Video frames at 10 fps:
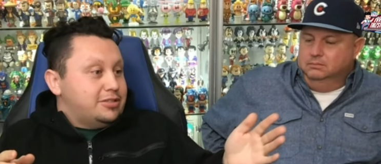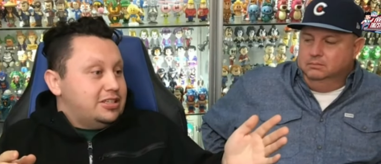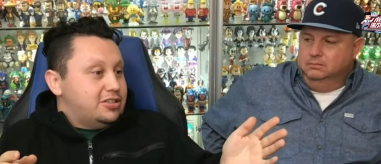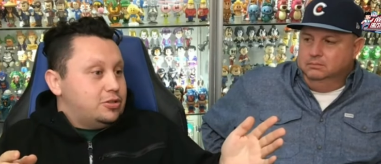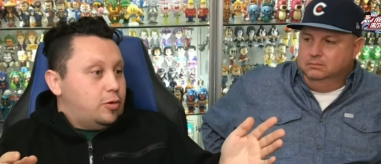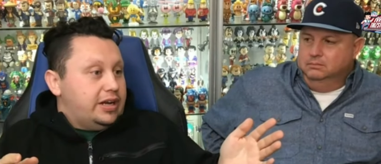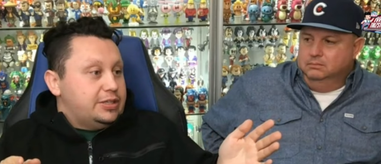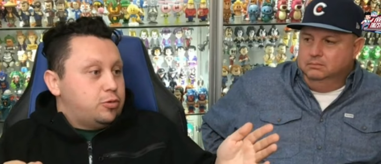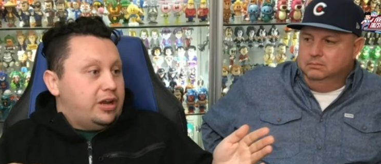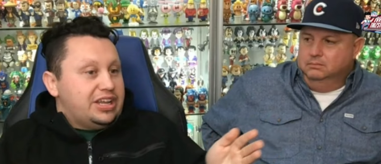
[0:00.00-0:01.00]
Speaker 1: since
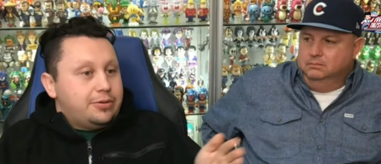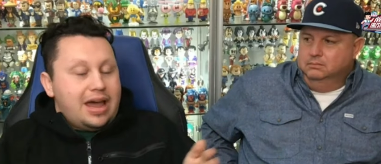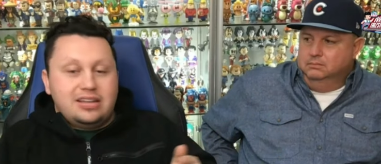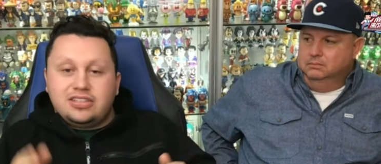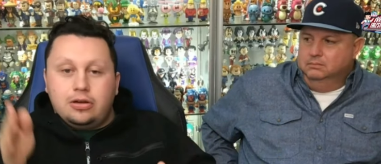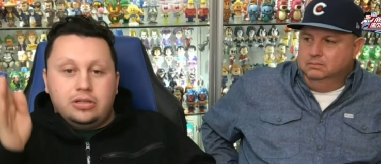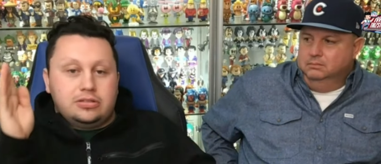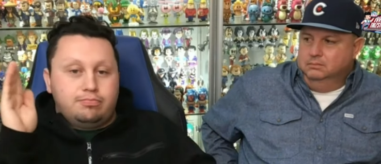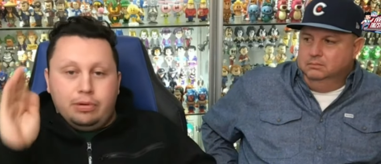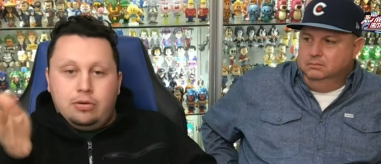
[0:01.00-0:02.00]
2020, you had sodas
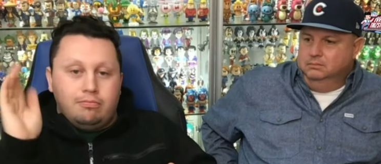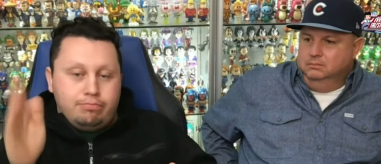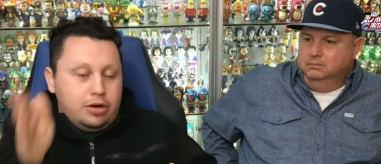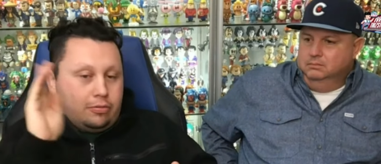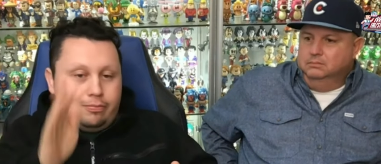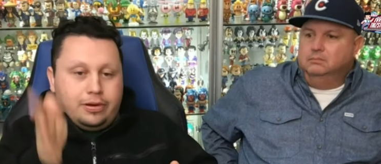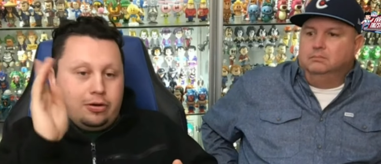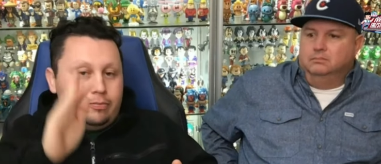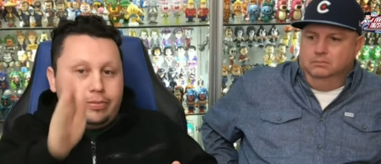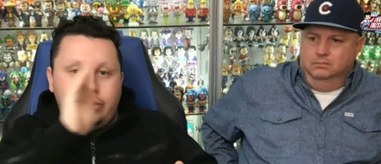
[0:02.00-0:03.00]
boom, boom,
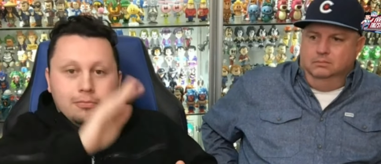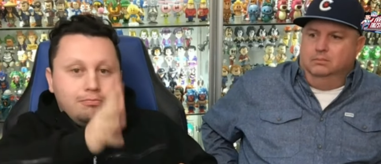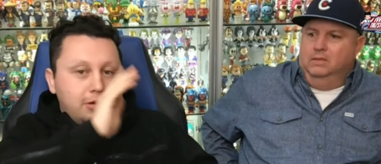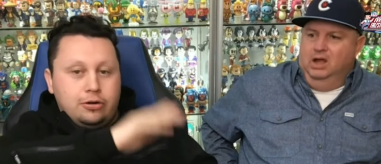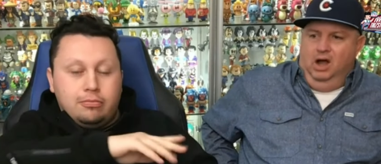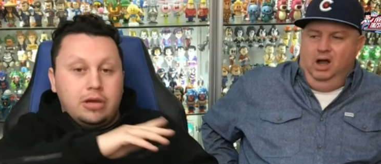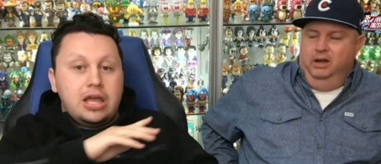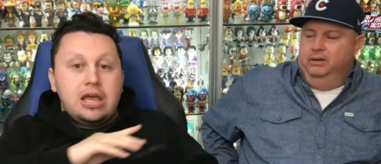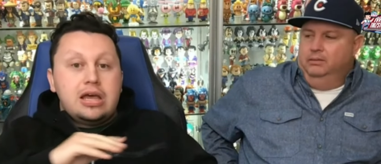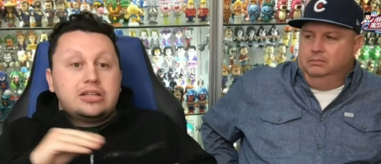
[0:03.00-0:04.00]
boom, boom, boom. Gone.
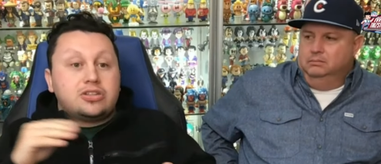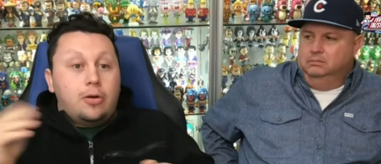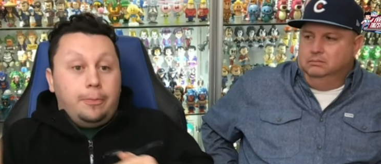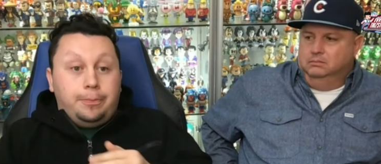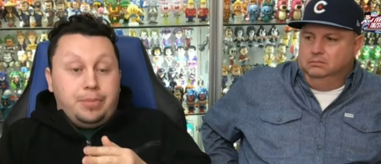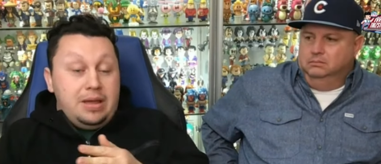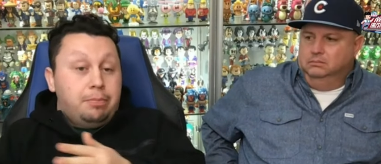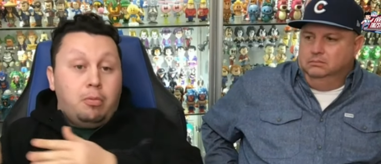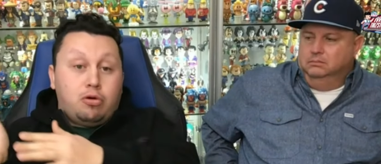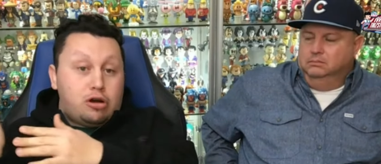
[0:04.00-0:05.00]
So
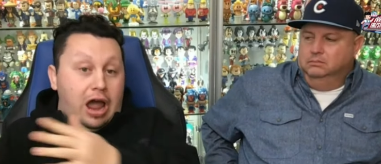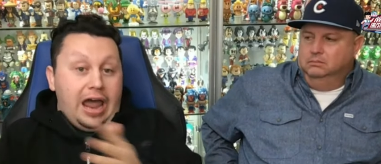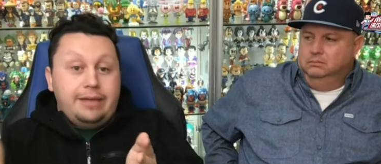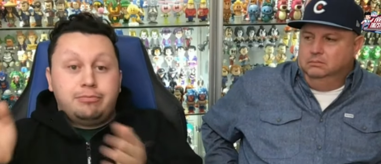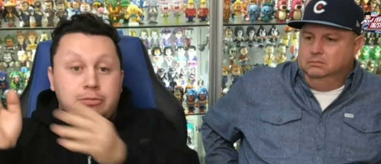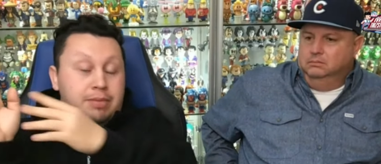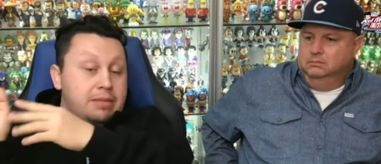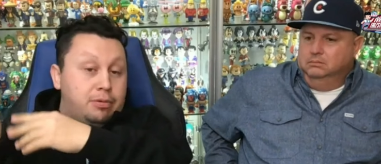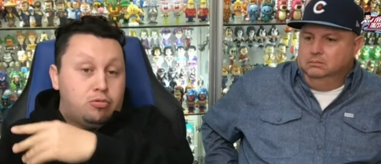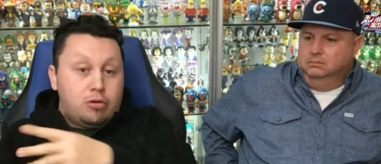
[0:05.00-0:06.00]
people were hyped,
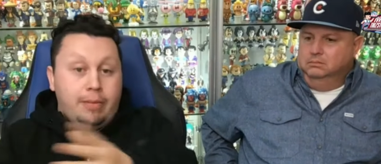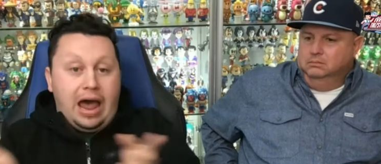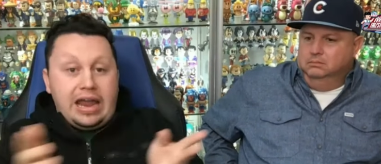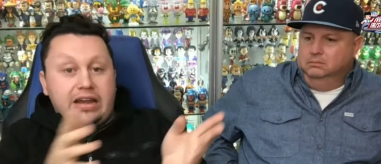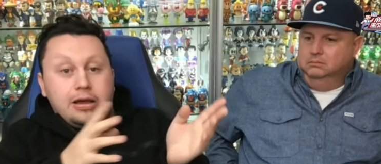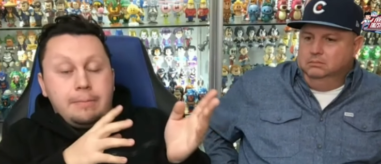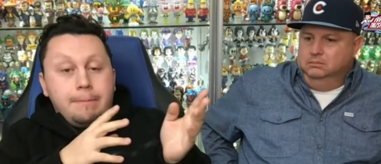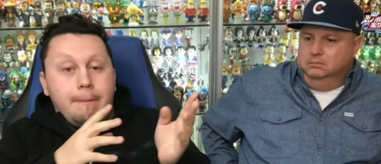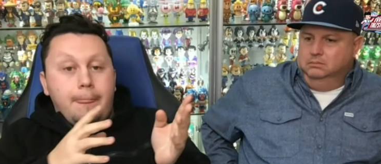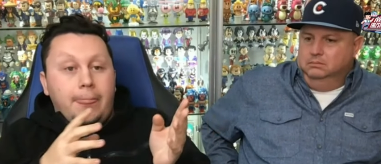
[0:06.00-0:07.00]
people were buying them,
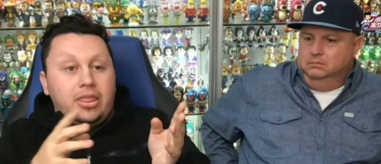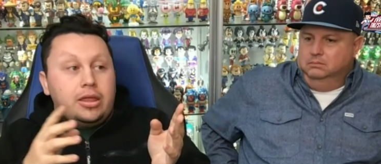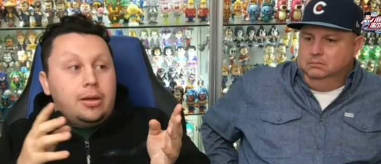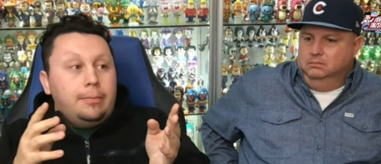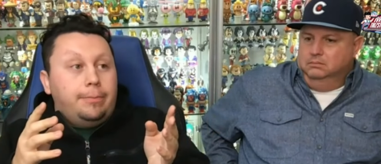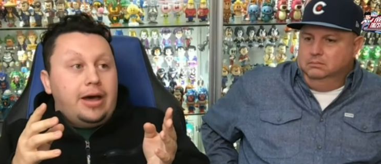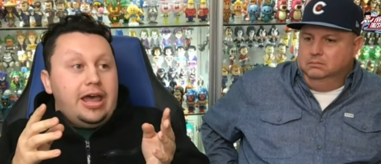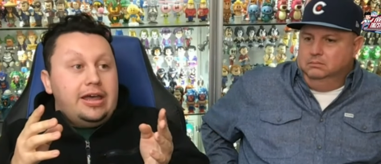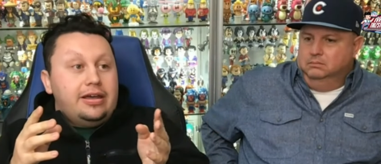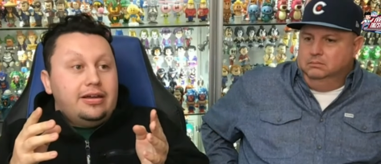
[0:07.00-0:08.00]

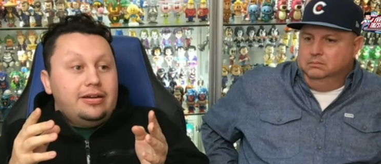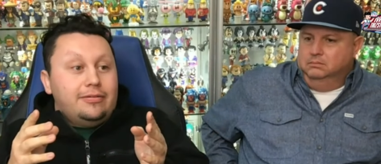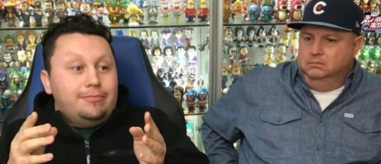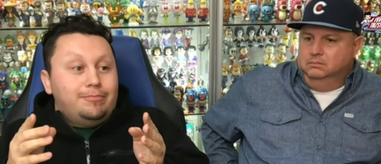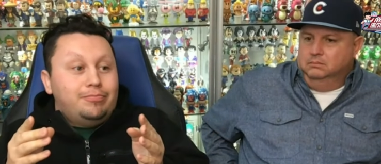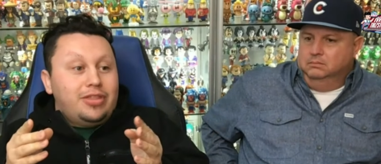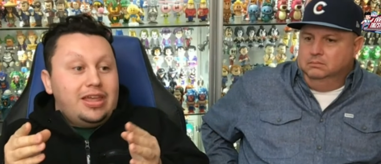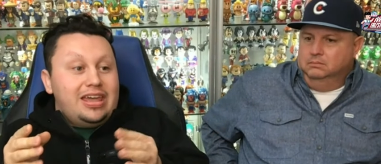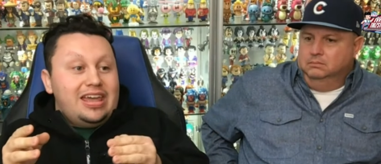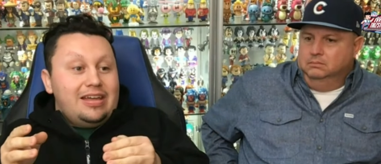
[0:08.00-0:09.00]
but
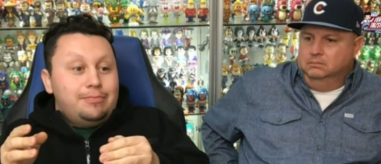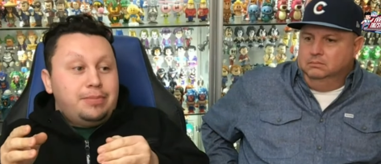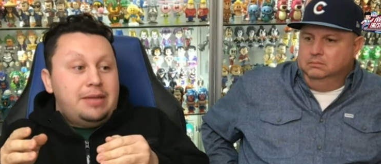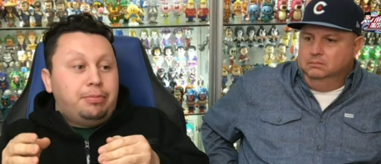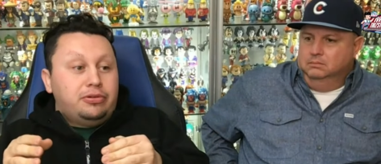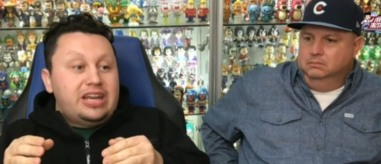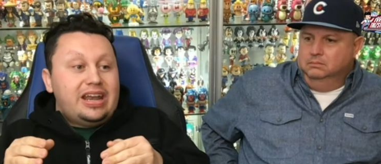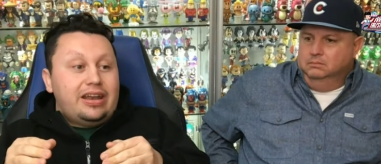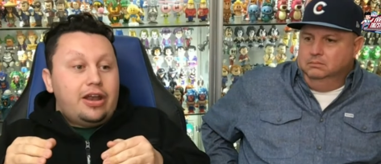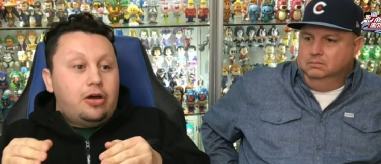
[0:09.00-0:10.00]
people
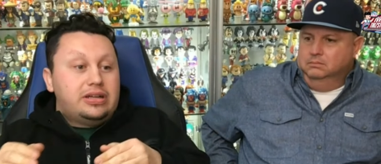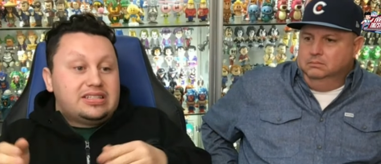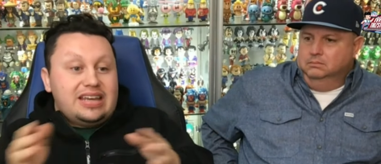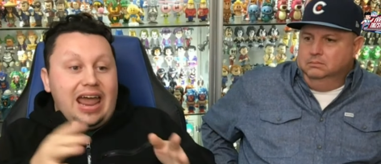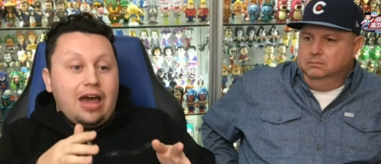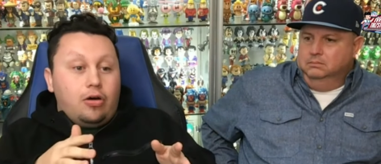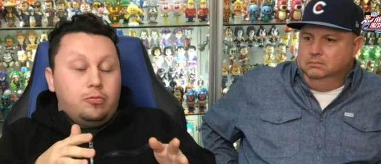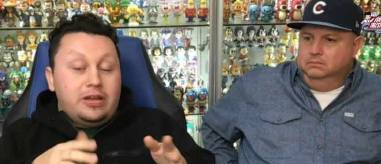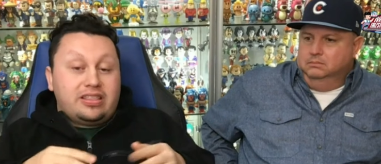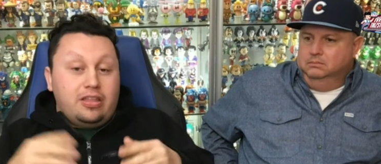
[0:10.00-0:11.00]
didn't notice now
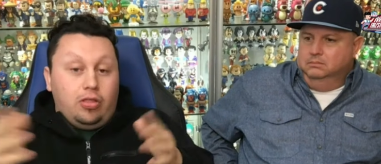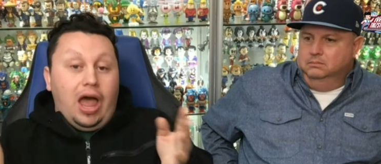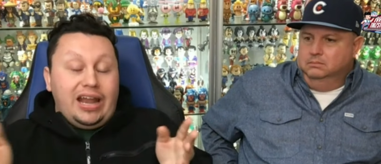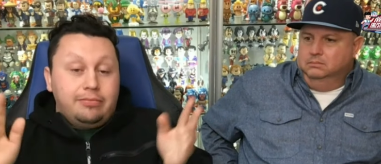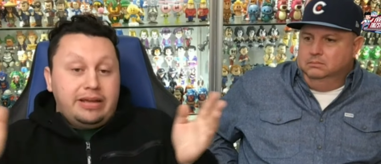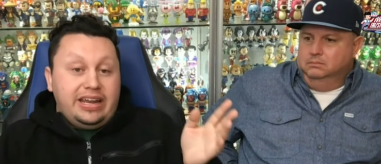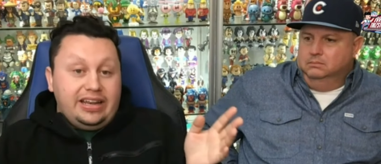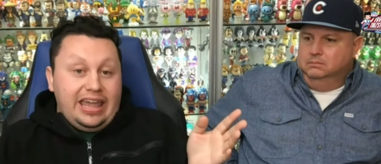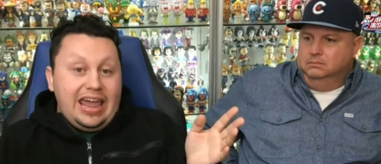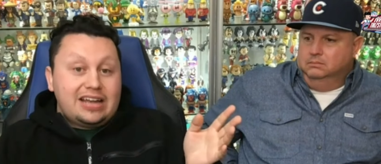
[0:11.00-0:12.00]
with the line being
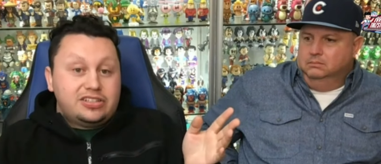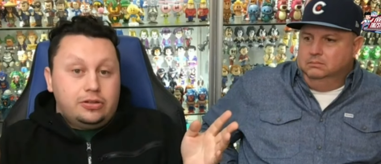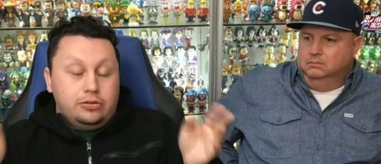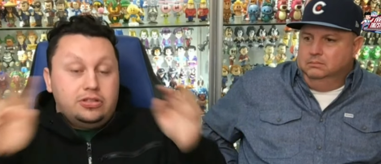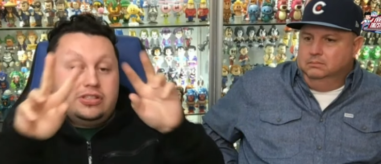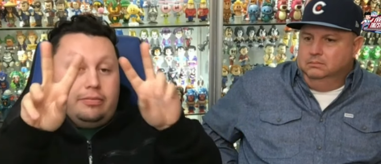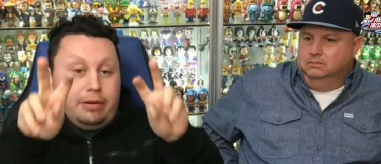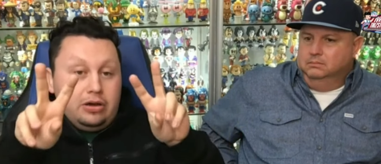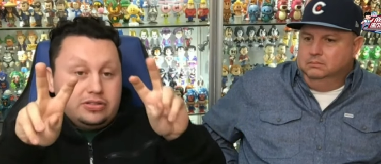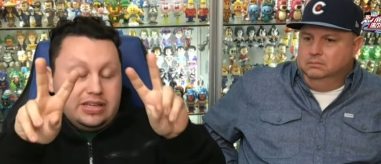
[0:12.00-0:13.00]
canceled,
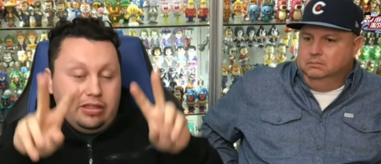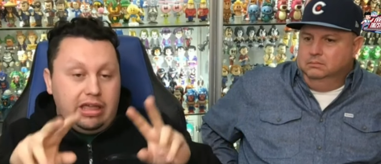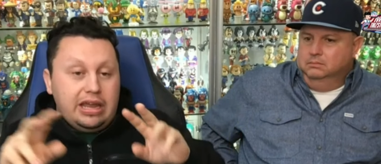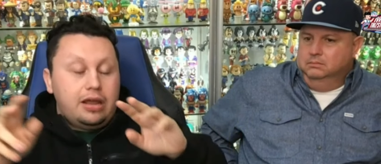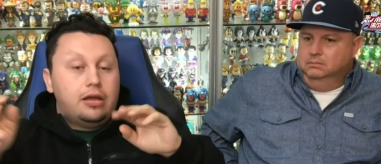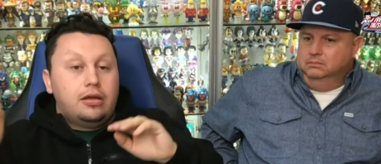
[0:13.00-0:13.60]
supposedly.